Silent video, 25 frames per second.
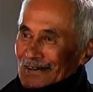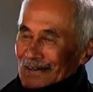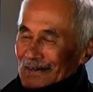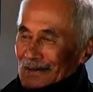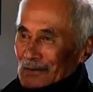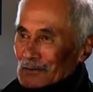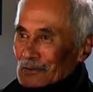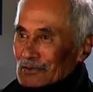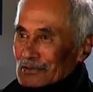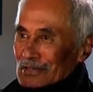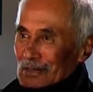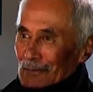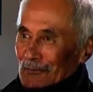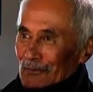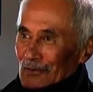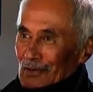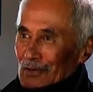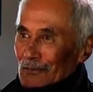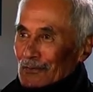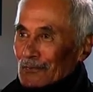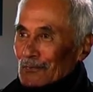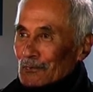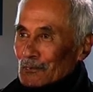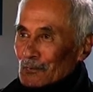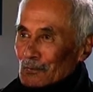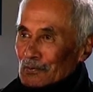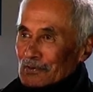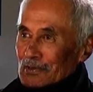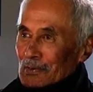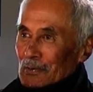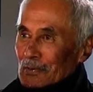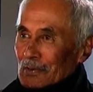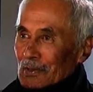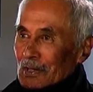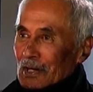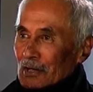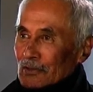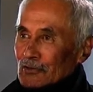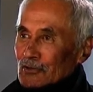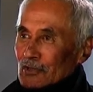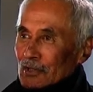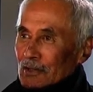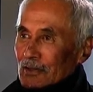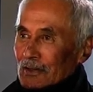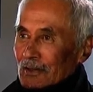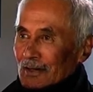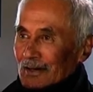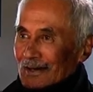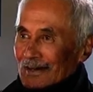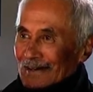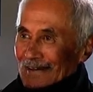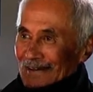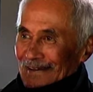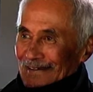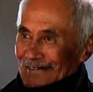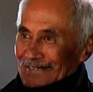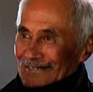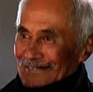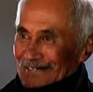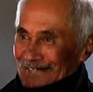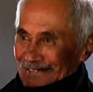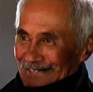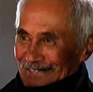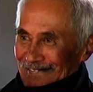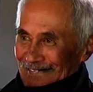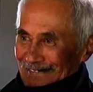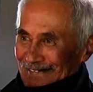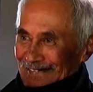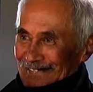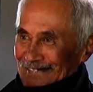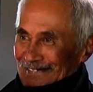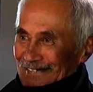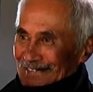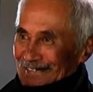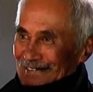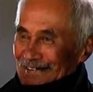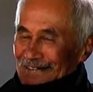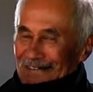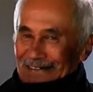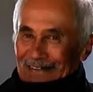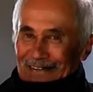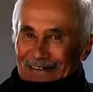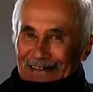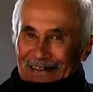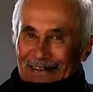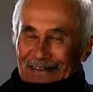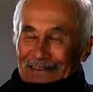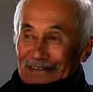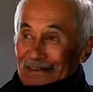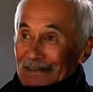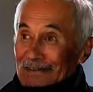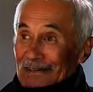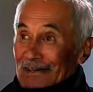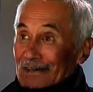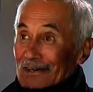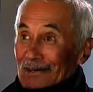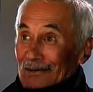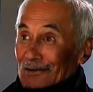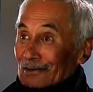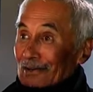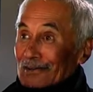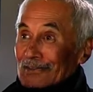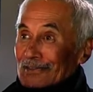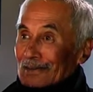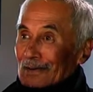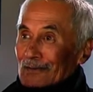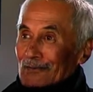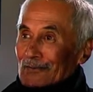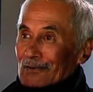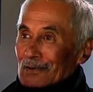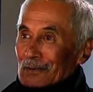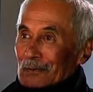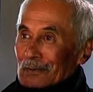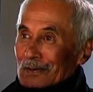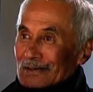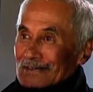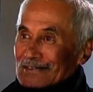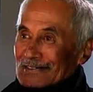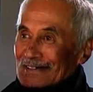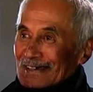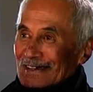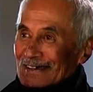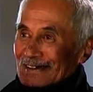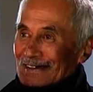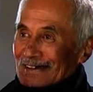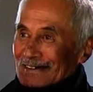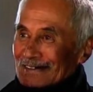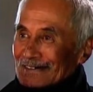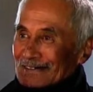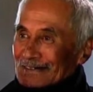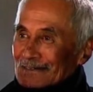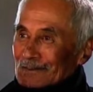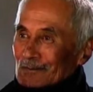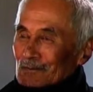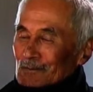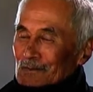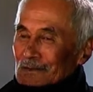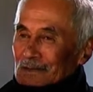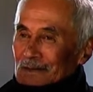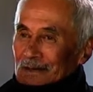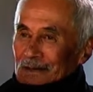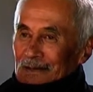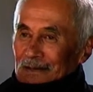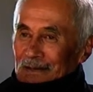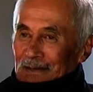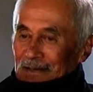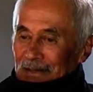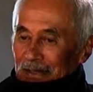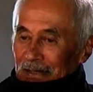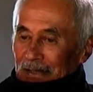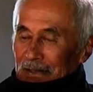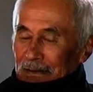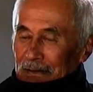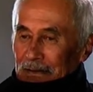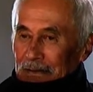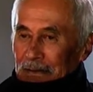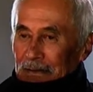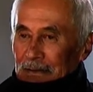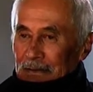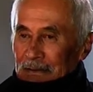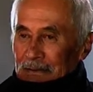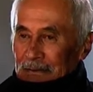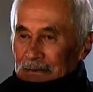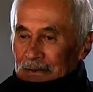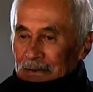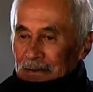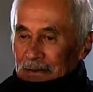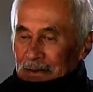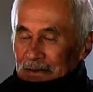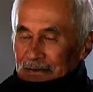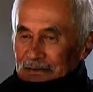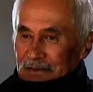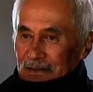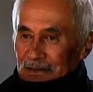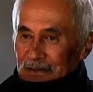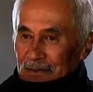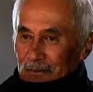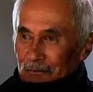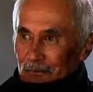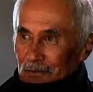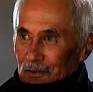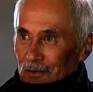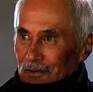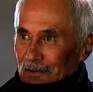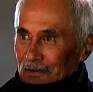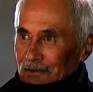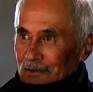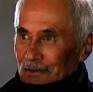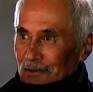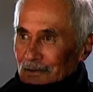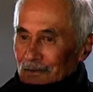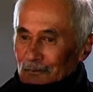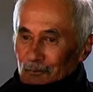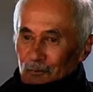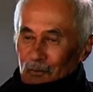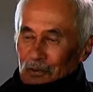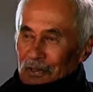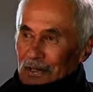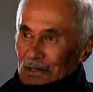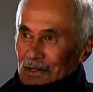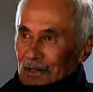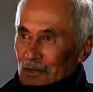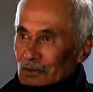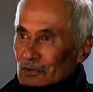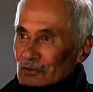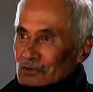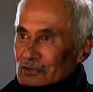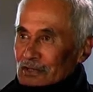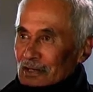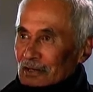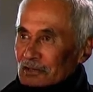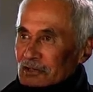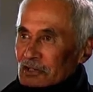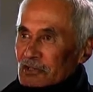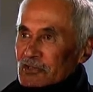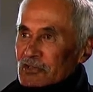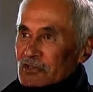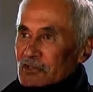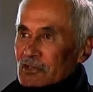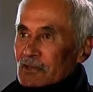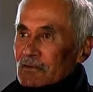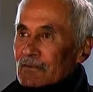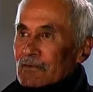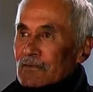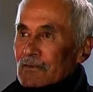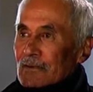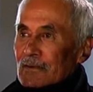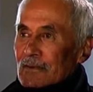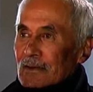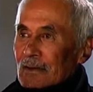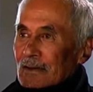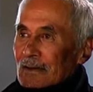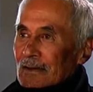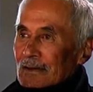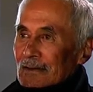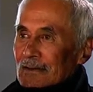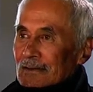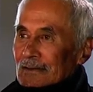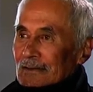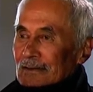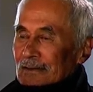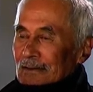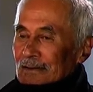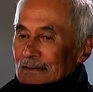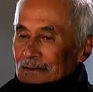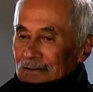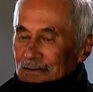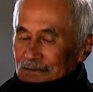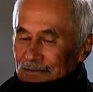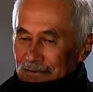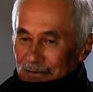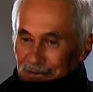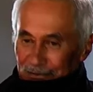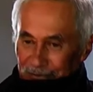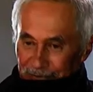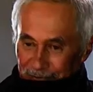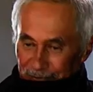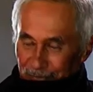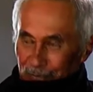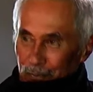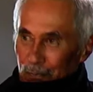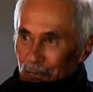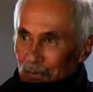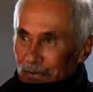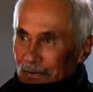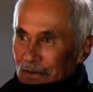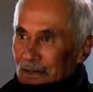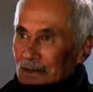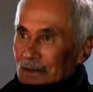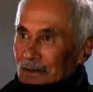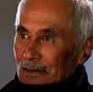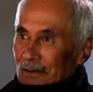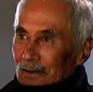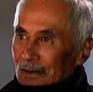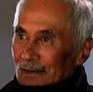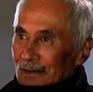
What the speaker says: And we jumped off and we said, gotcha. Yeah? And they didn't like that very much. And I said to them, well, we had to use our initiative, so this is what we did.